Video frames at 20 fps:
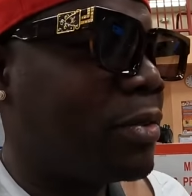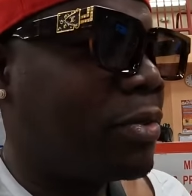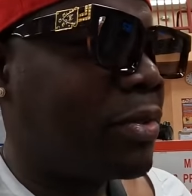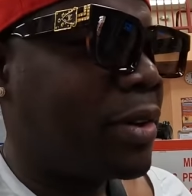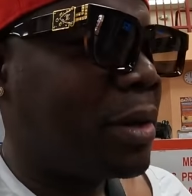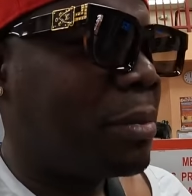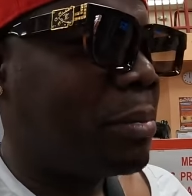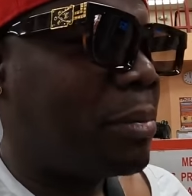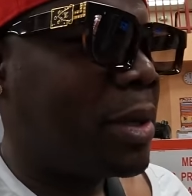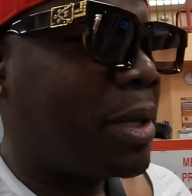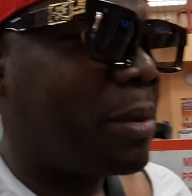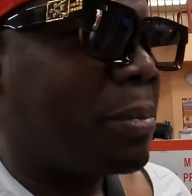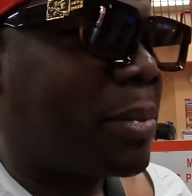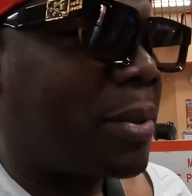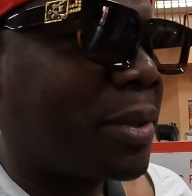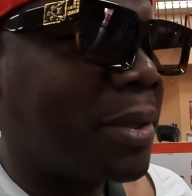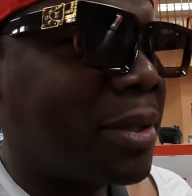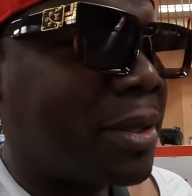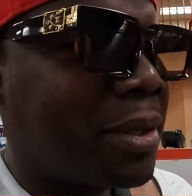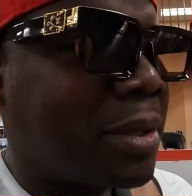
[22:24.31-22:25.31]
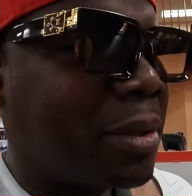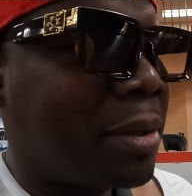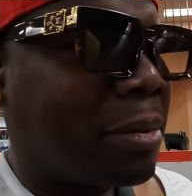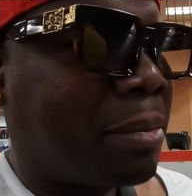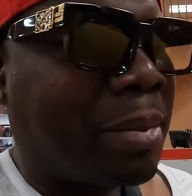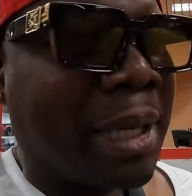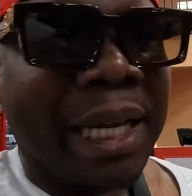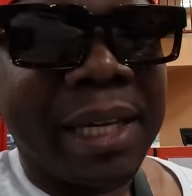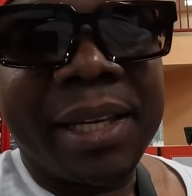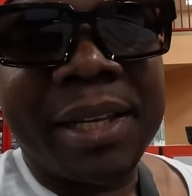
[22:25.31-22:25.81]
different people
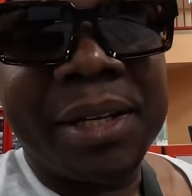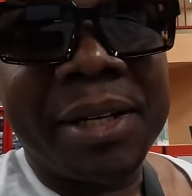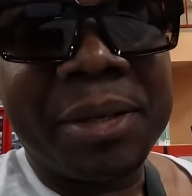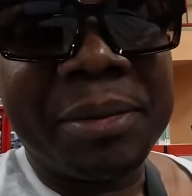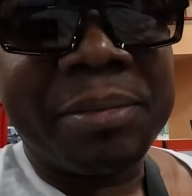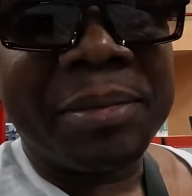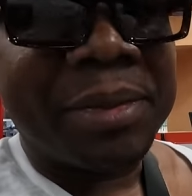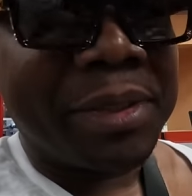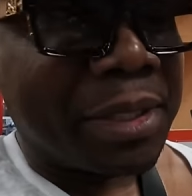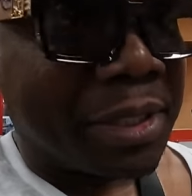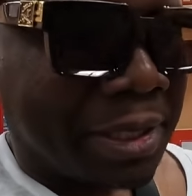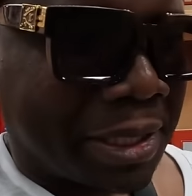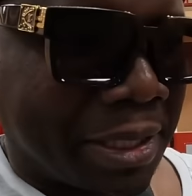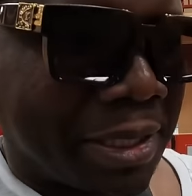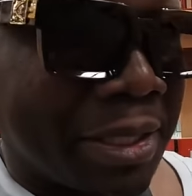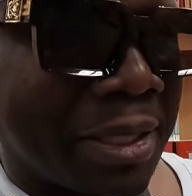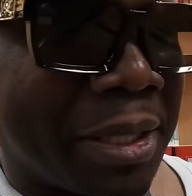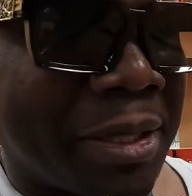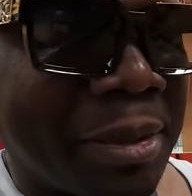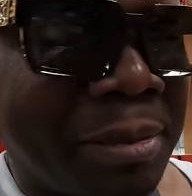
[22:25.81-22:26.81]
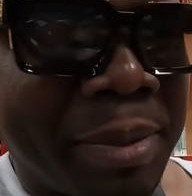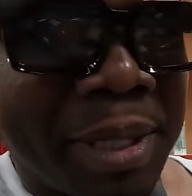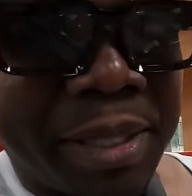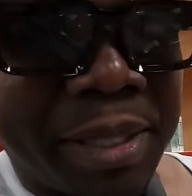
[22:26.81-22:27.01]
packing up this little